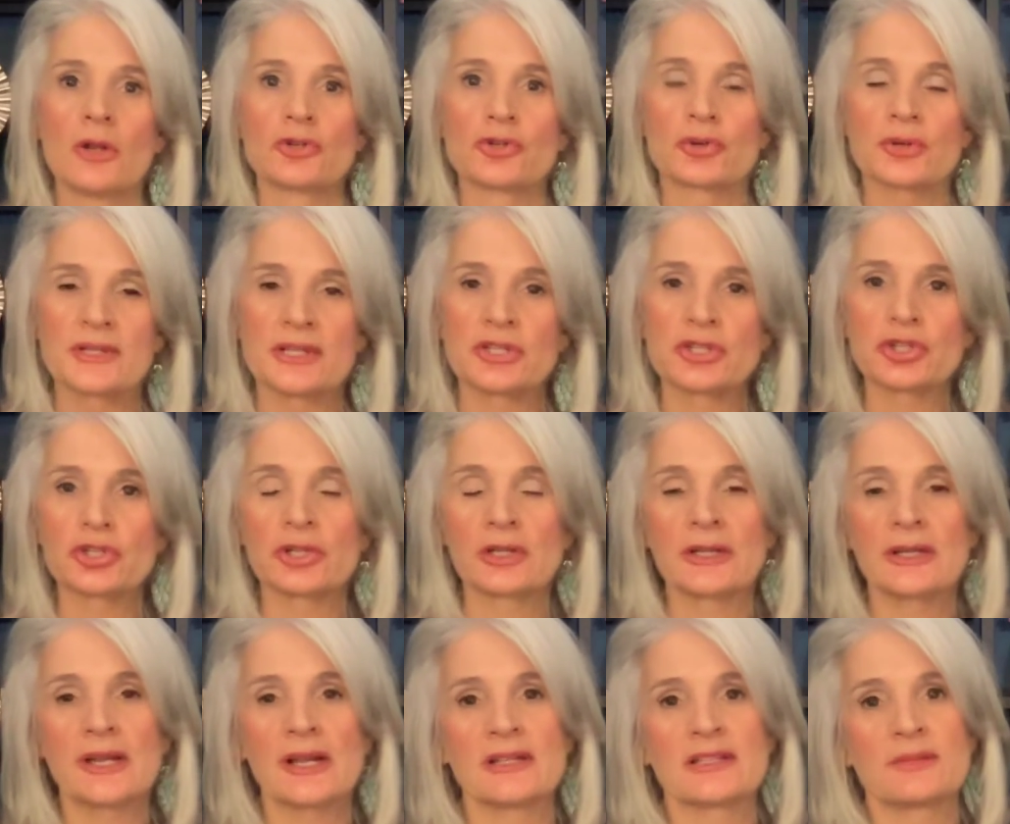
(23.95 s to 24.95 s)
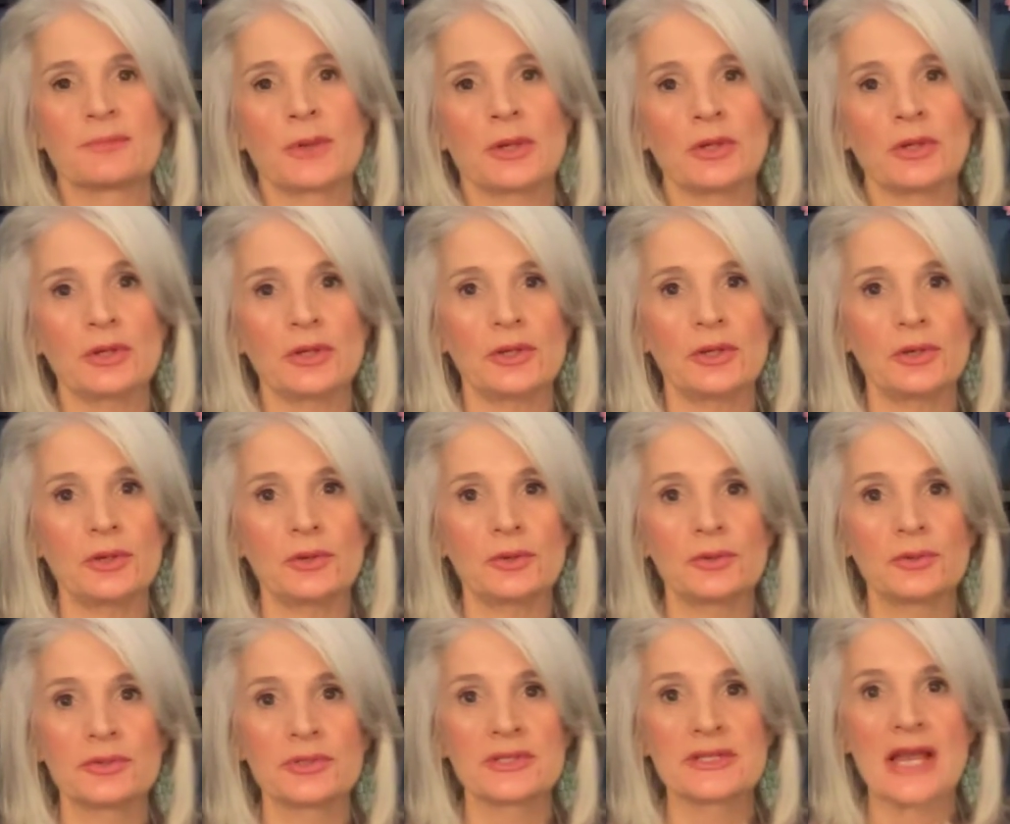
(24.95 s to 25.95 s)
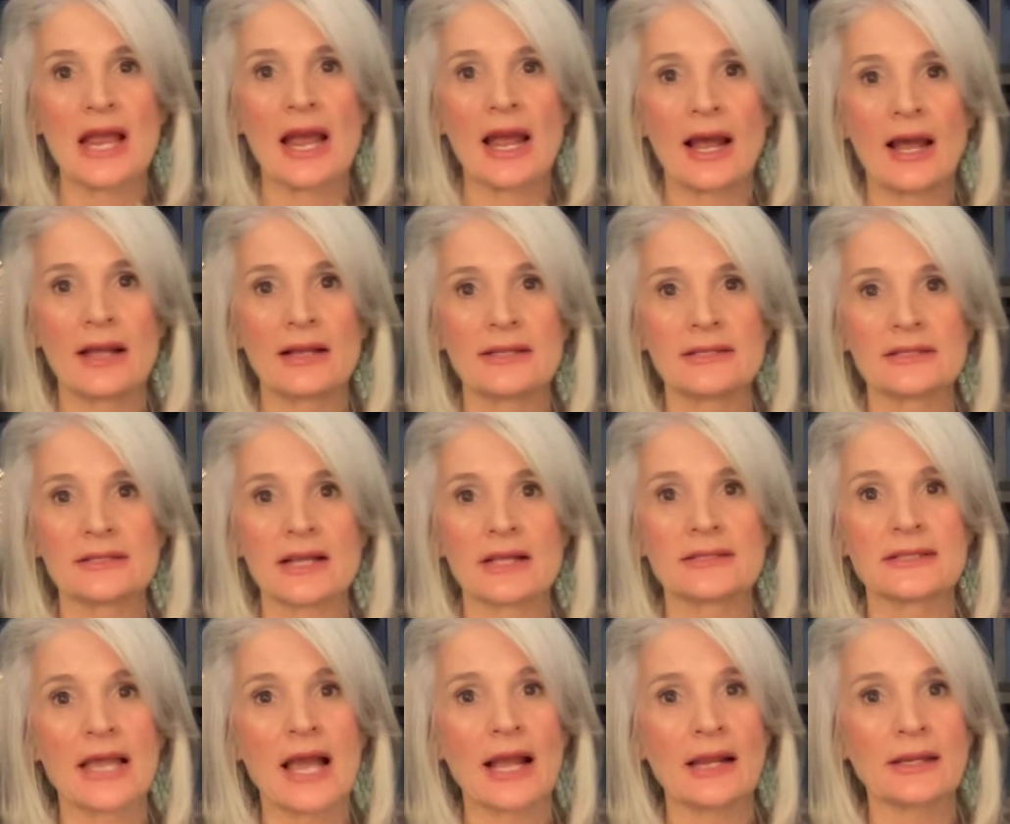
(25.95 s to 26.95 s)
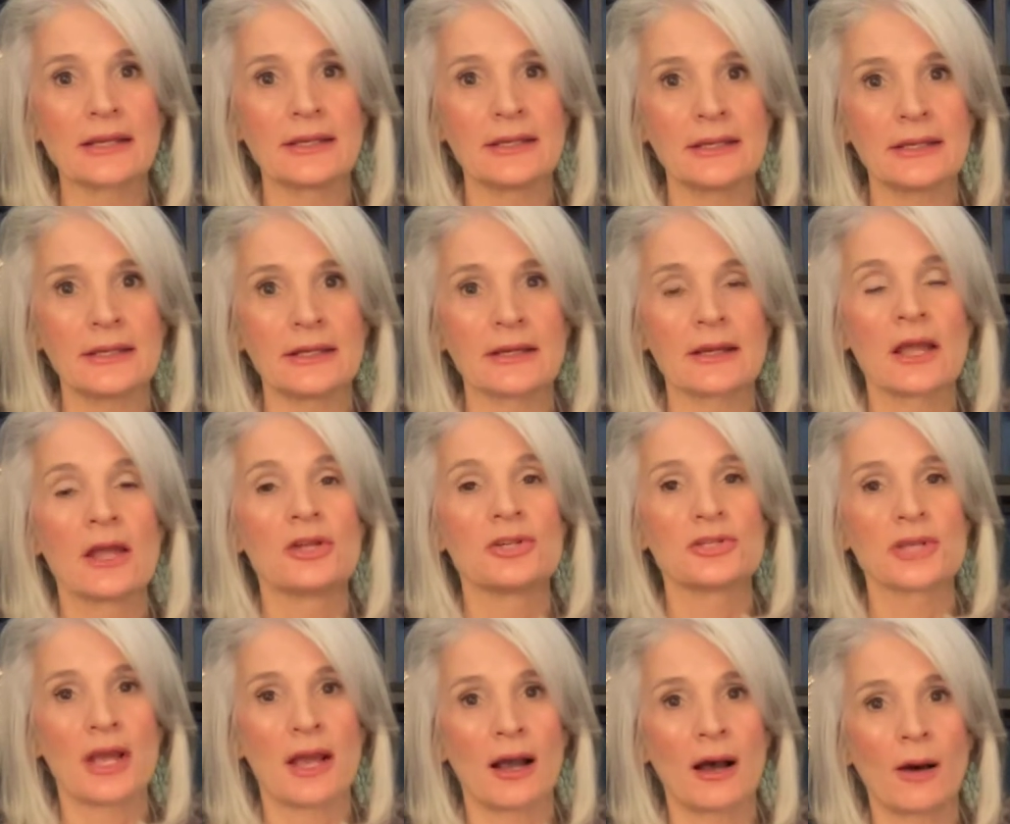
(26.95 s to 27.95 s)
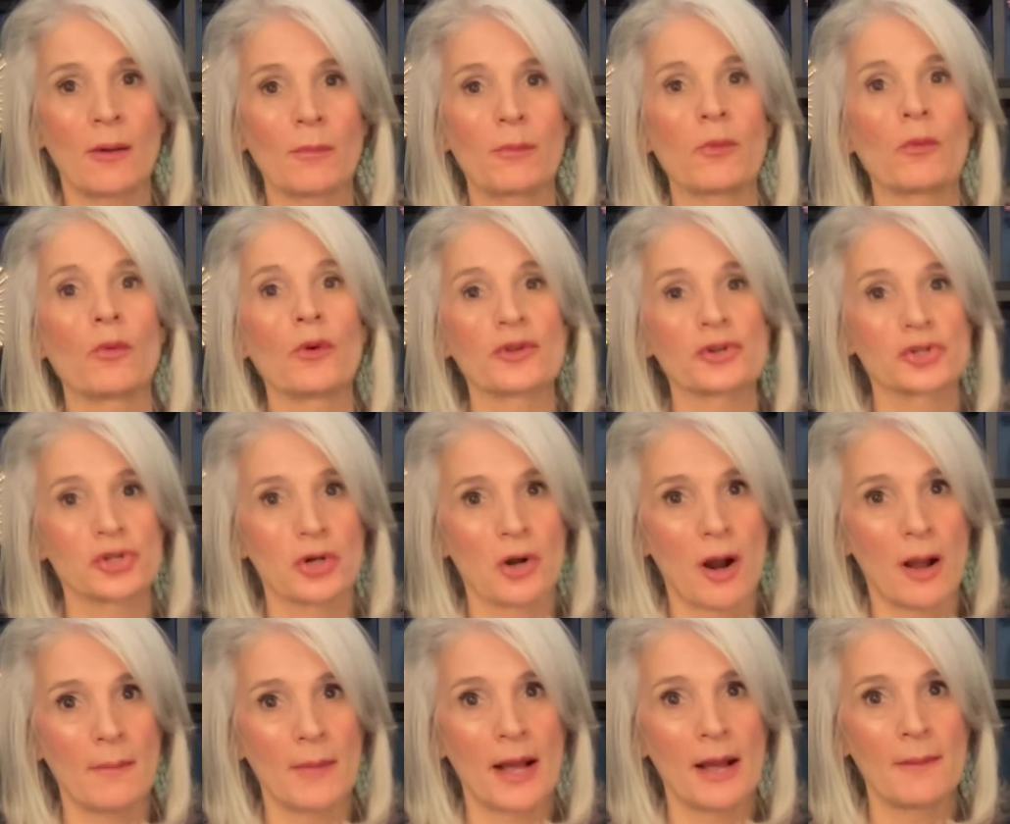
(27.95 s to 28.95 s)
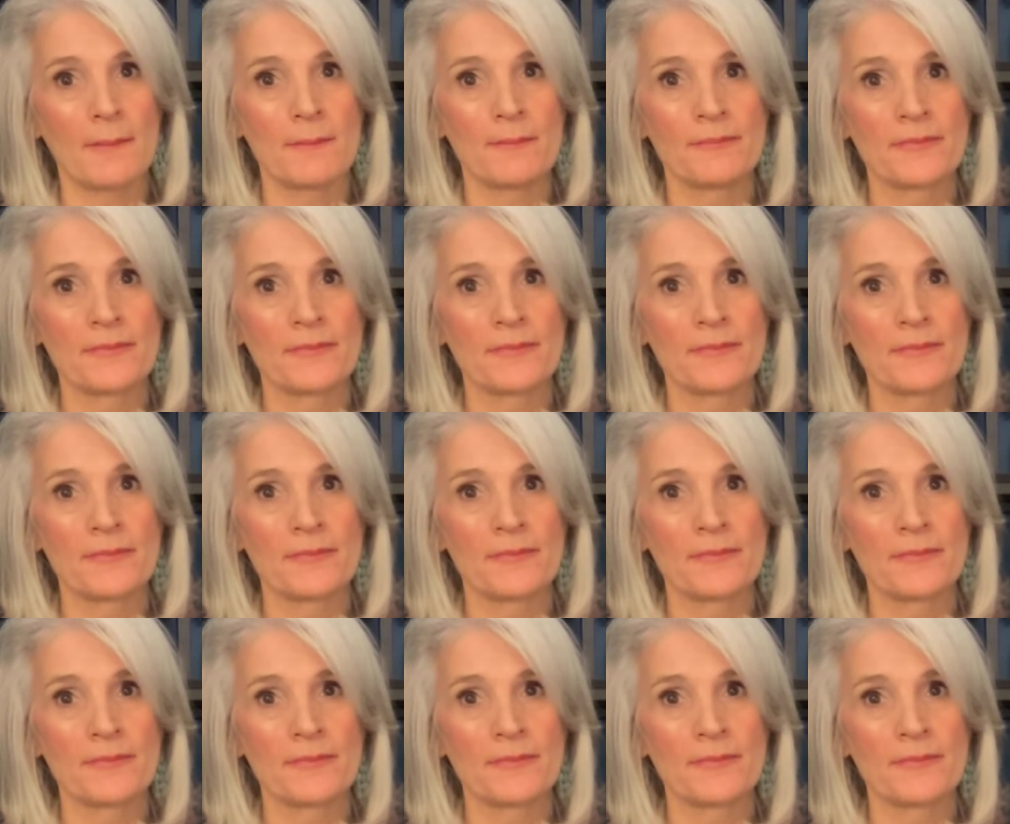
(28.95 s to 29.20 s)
traditionally has been used as a technique to help with trauma.